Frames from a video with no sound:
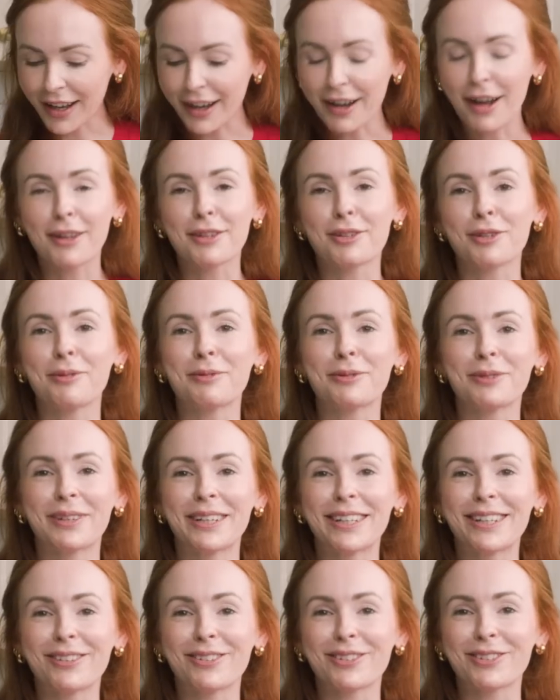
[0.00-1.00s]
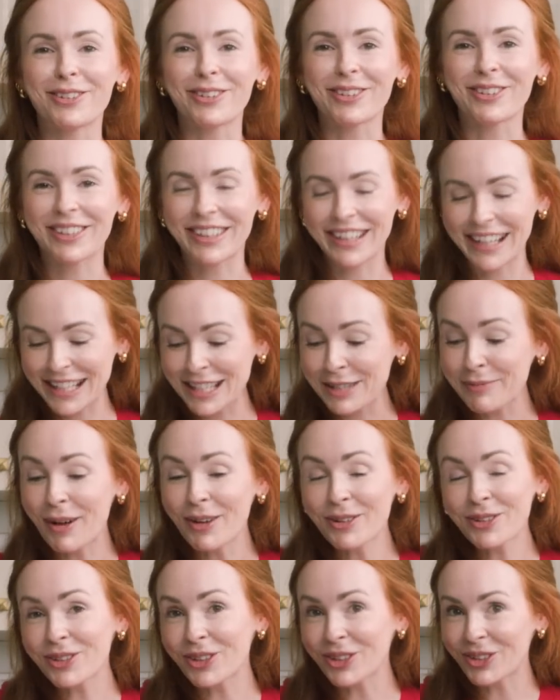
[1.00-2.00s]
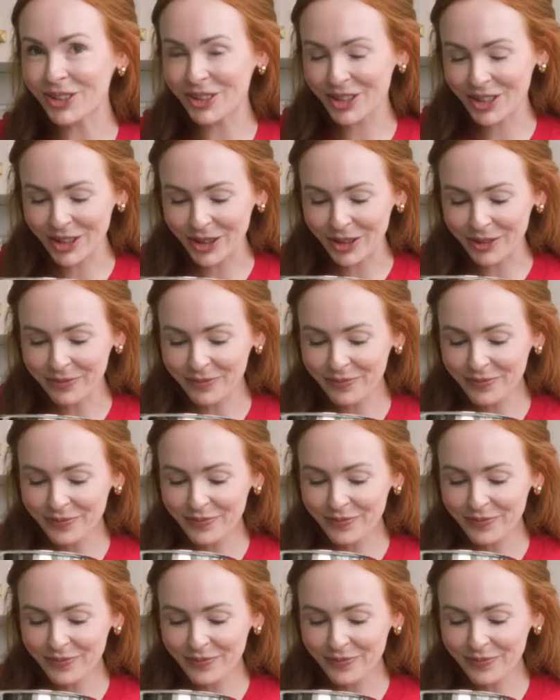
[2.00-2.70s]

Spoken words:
Can't stop doing it, looks so good. It smells so good too.